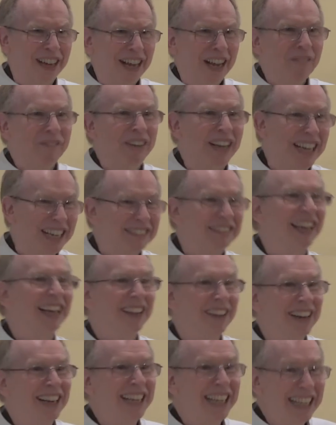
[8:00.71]
because I'm
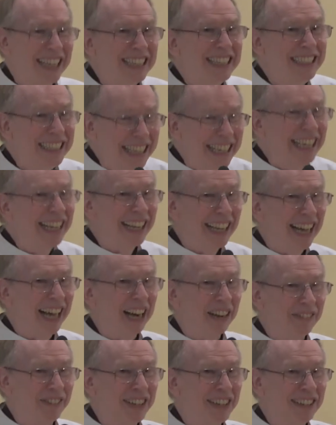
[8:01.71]
going to get a deal out
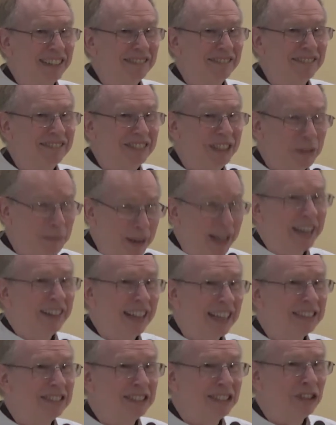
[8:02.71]
of it? You been in
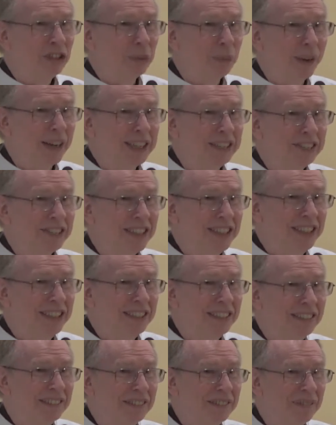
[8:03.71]
that situation?
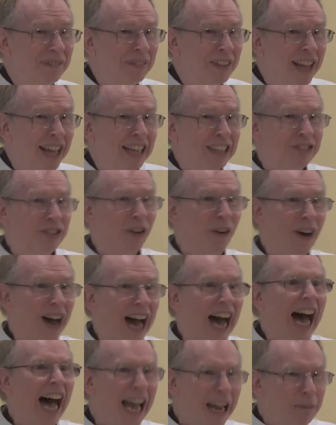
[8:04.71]
So
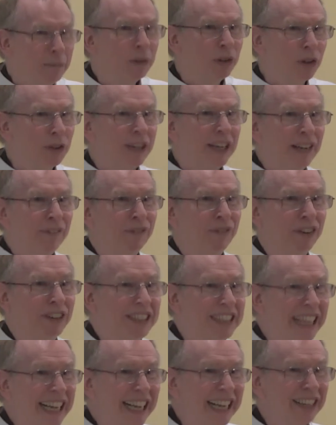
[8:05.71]
I'm looking for
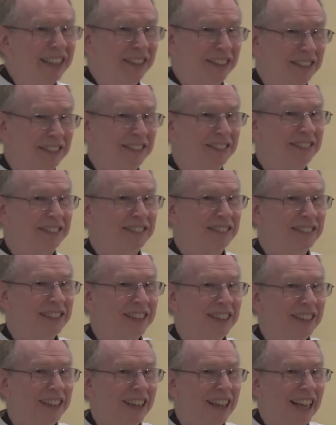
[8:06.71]
deals.
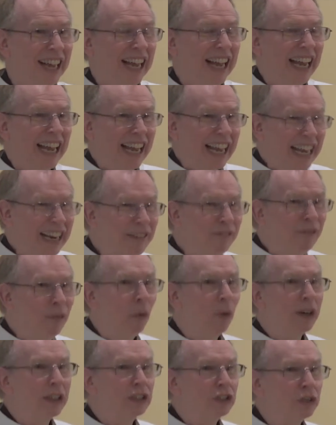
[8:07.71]

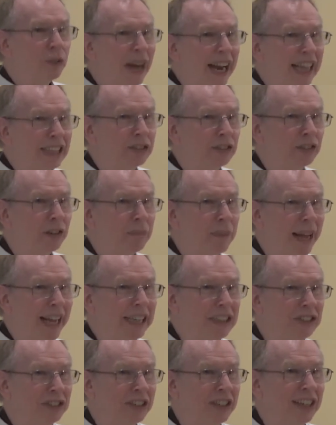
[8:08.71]
Inward
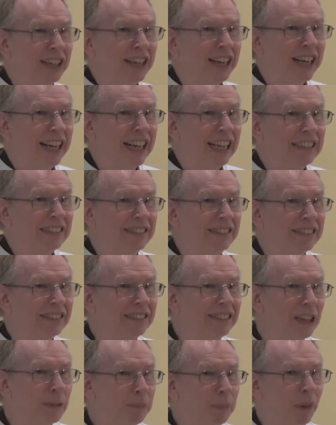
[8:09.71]
transformation is the
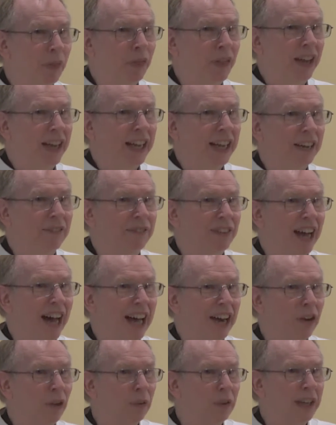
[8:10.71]
simple thing of
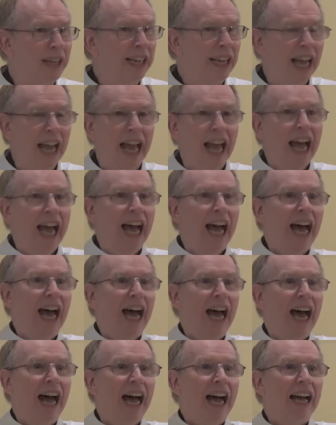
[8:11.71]
not only
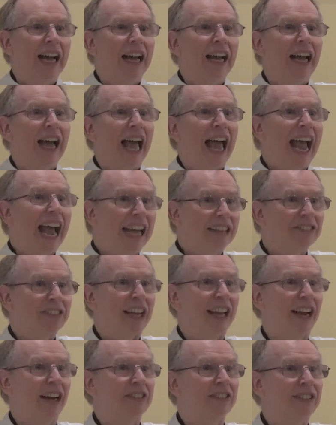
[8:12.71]

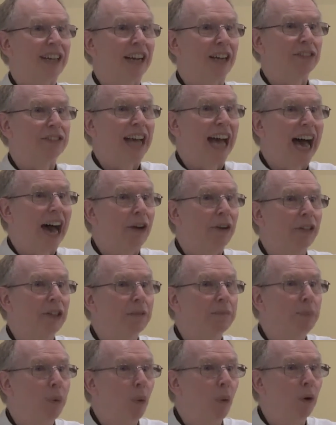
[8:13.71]
asking ourselves, how do
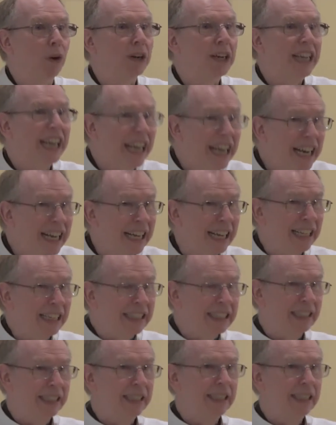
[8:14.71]
the poor get it?